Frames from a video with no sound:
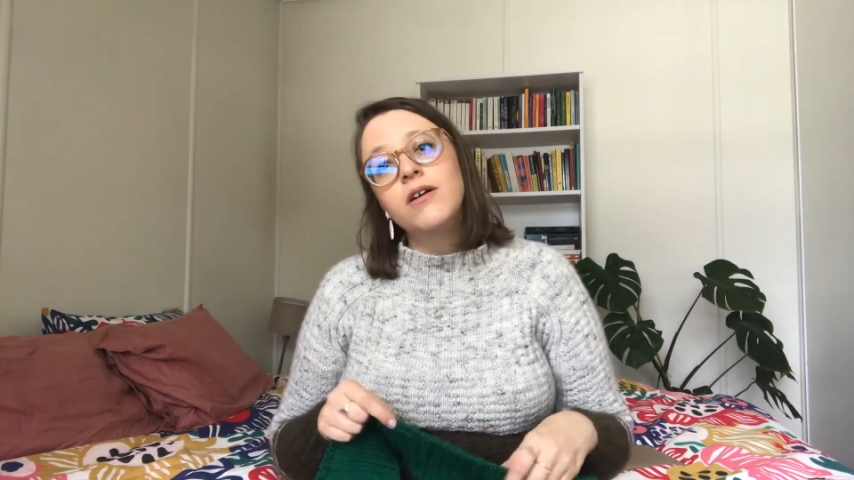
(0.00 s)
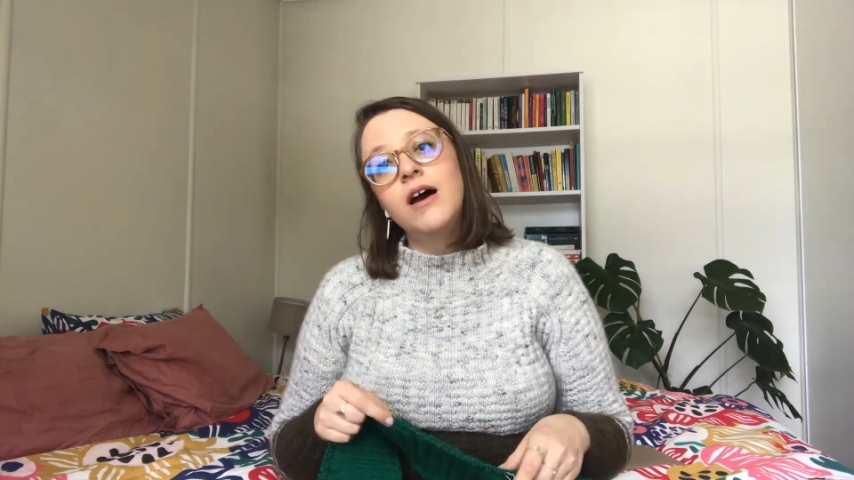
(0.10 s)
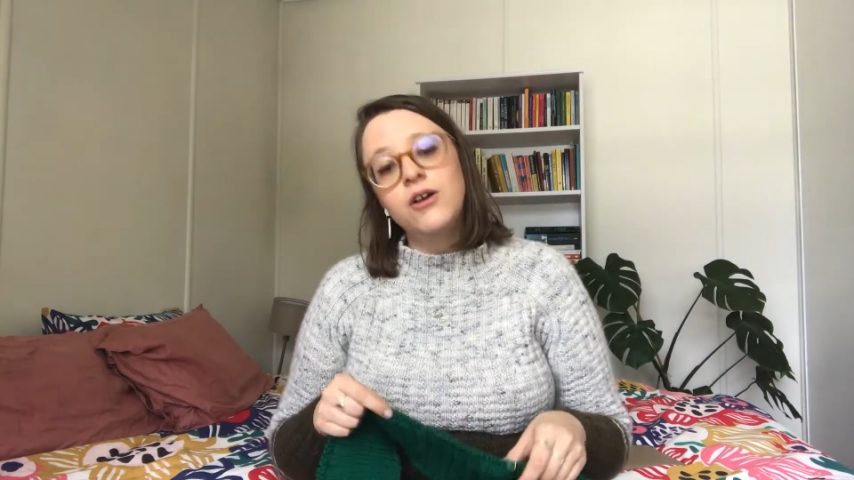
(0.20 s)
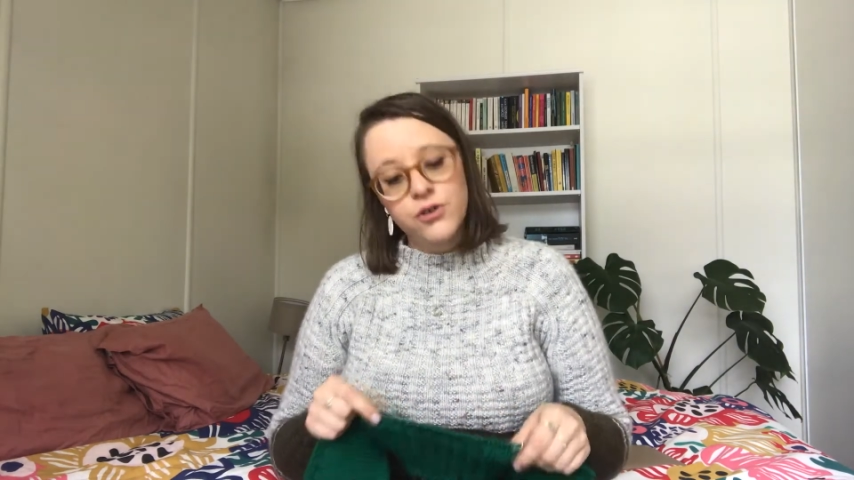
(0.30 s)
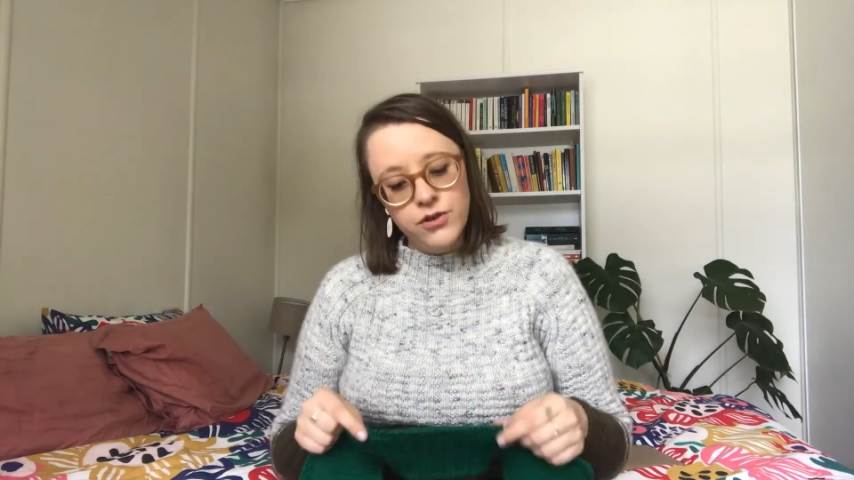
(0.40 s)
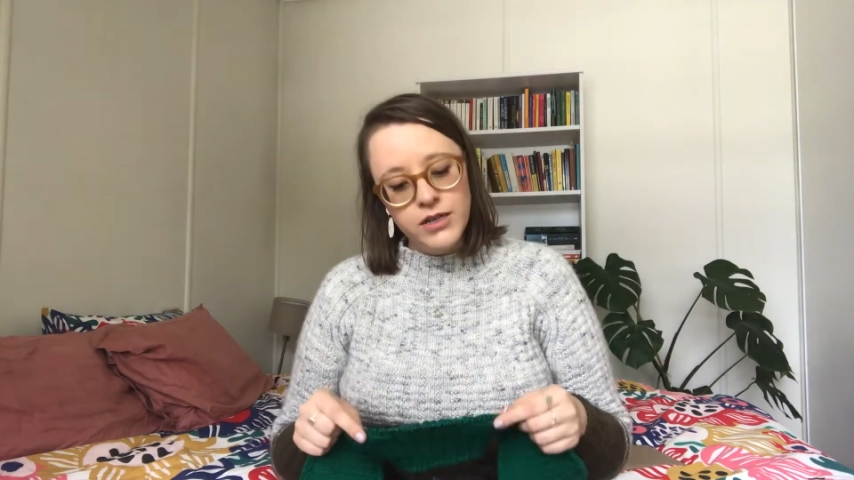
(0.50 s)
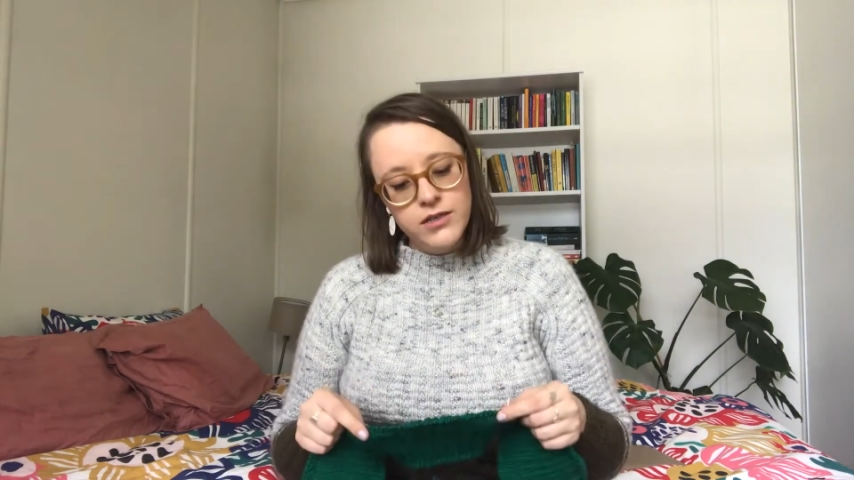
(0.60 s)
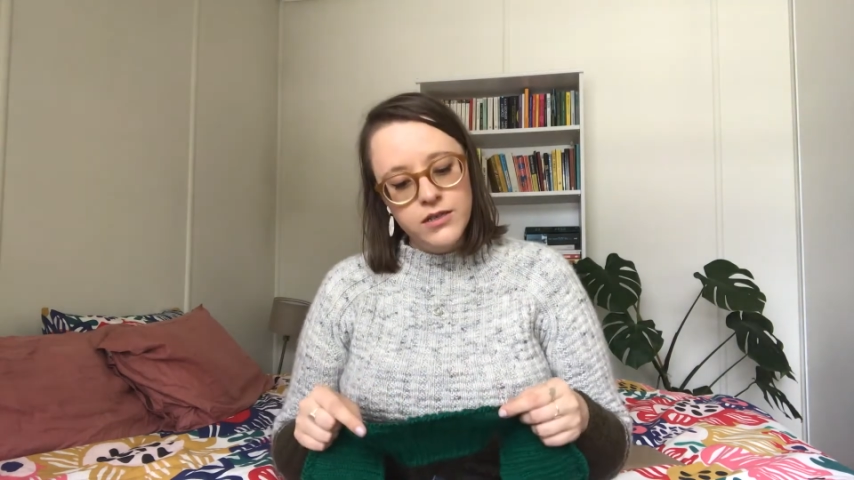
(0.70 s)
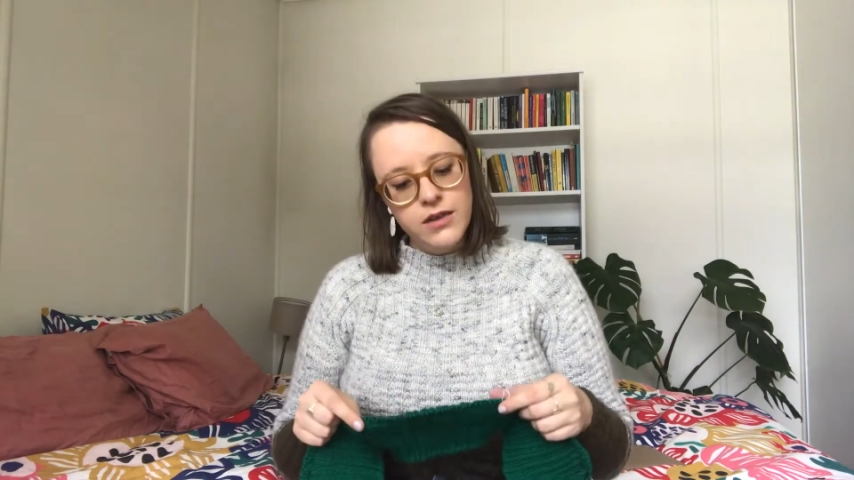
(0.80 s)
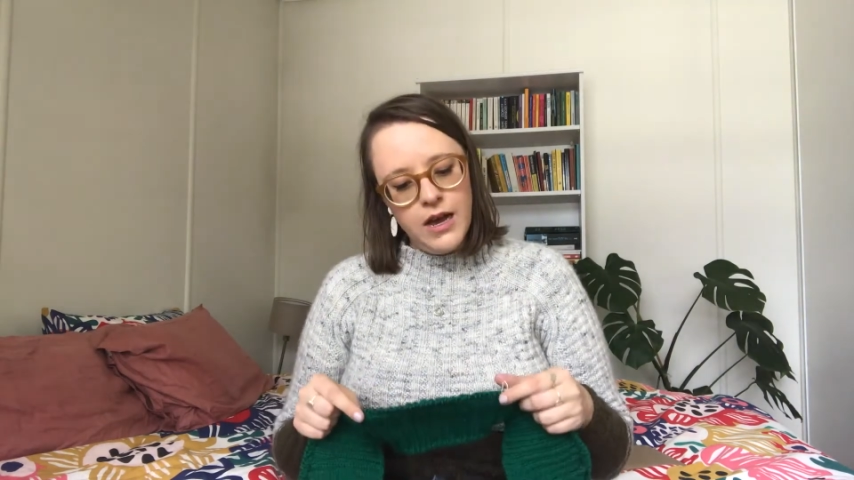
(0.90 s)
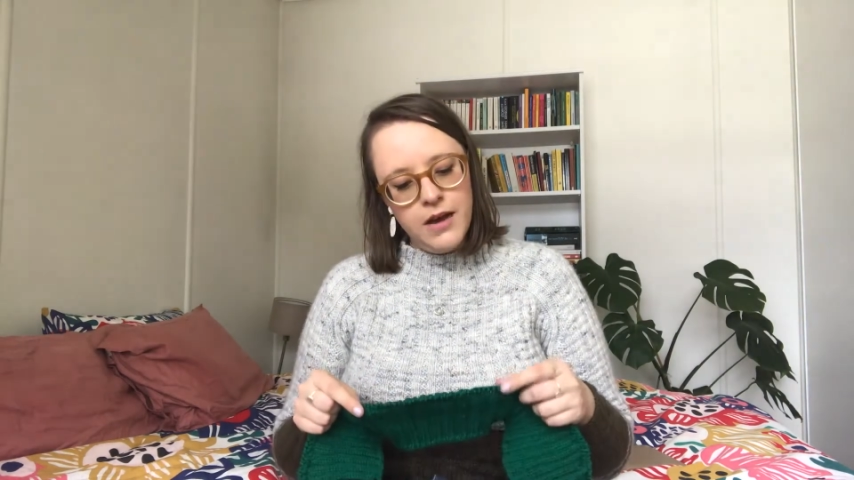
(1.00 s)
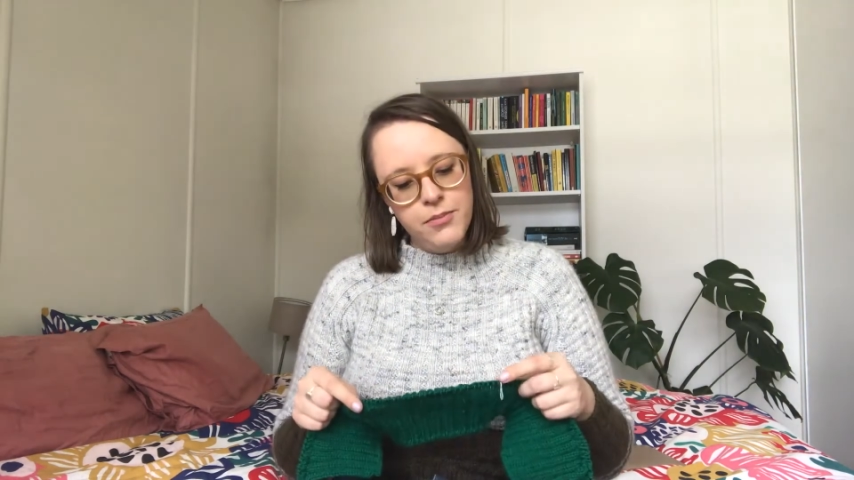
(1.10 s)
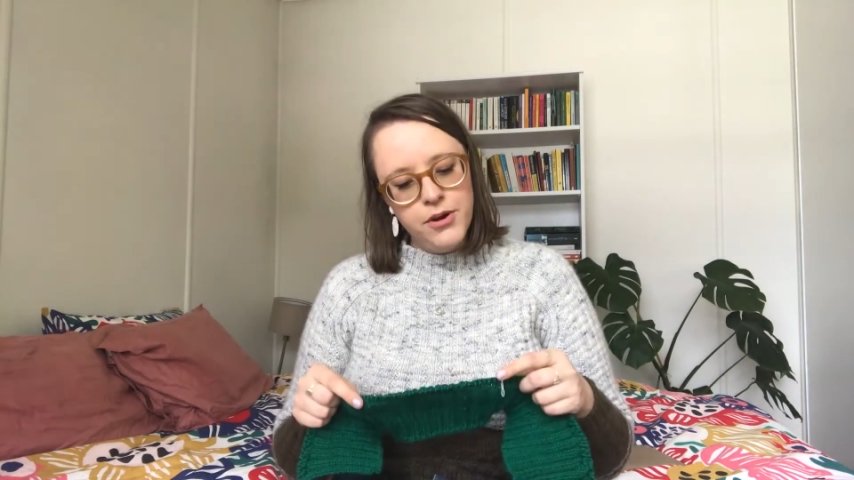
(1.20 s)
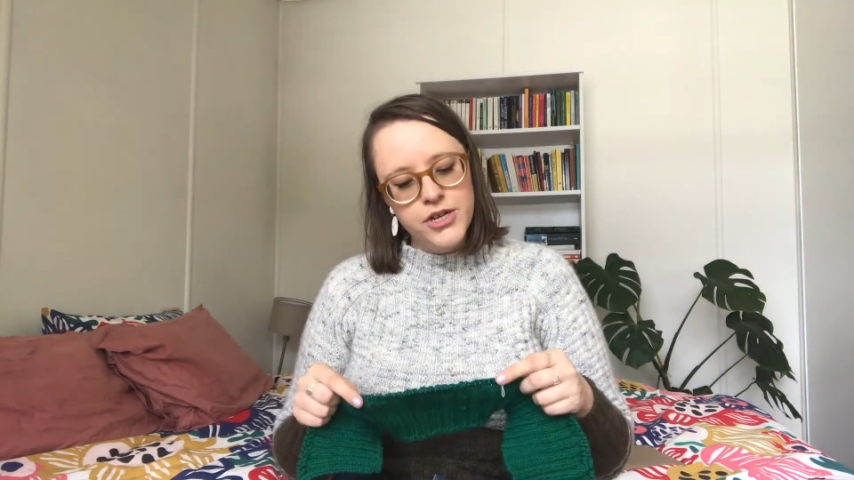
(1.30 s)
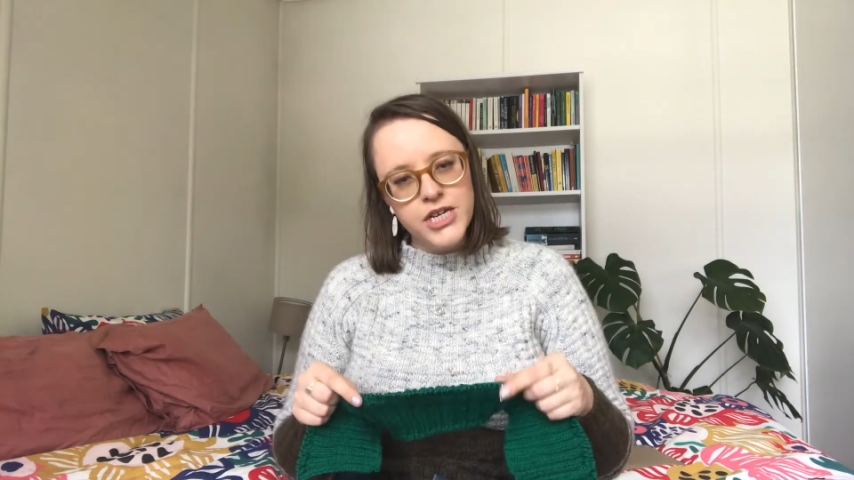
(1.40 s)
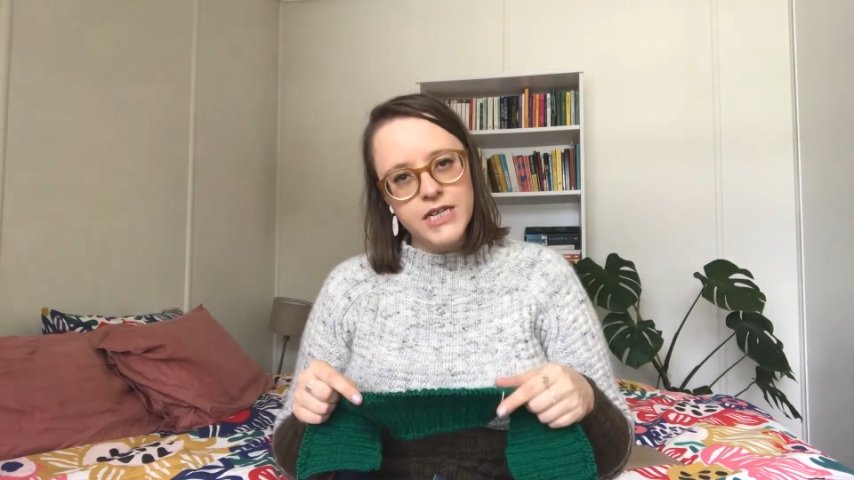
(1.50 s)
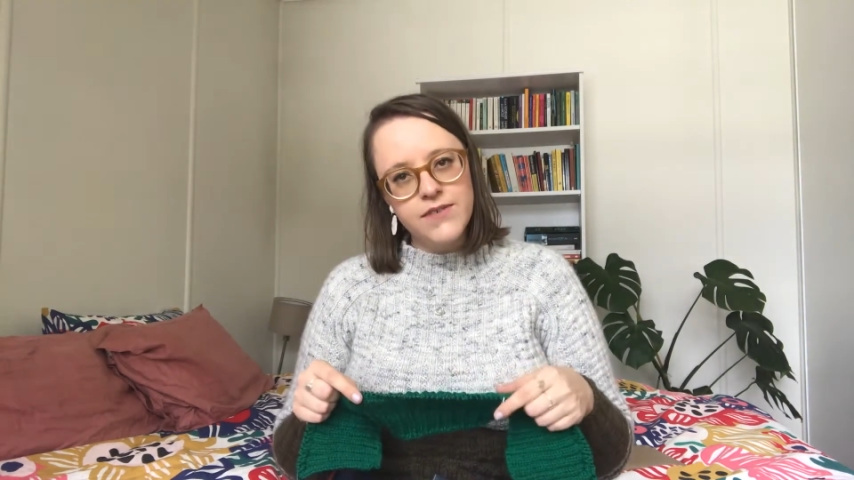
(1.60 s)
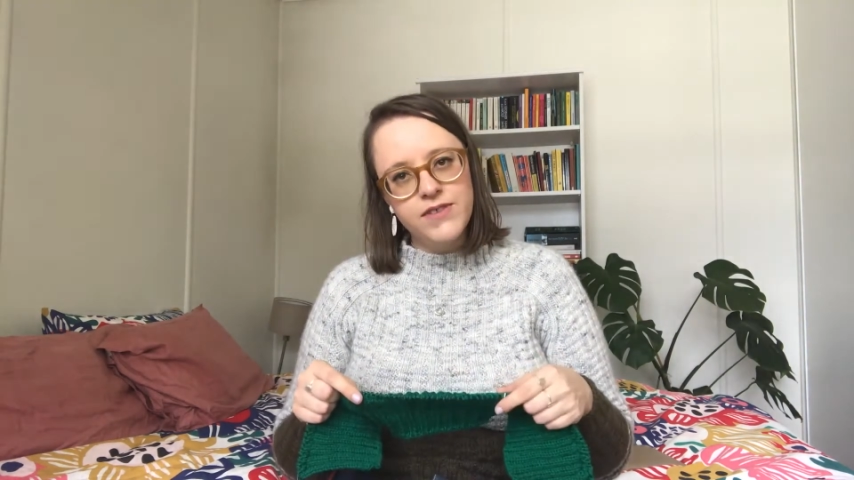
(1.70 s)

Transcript: a good project if